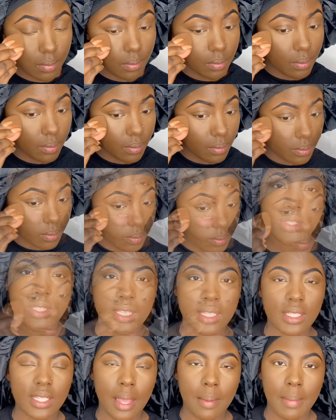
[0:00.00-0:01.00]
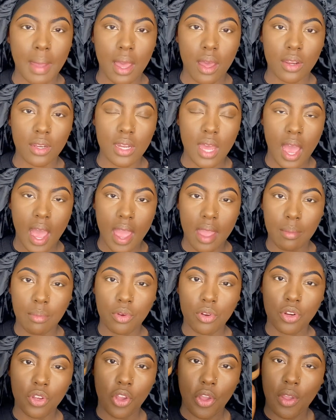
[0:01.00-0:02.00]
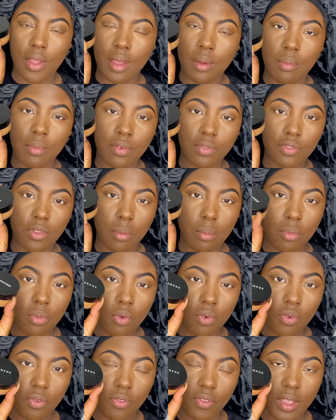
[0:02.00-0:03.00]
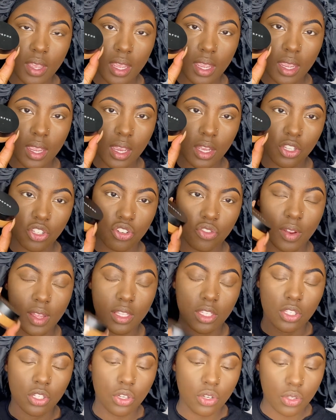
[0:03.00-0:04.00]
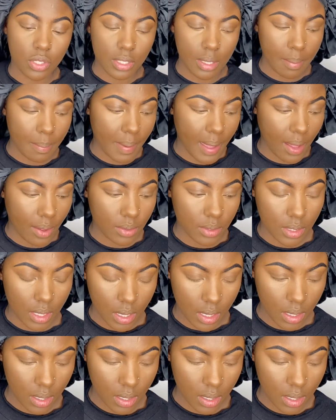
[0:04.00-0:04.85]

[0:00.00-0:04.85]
So to set my under eye, I'm going to go in with the Morphe translucent powder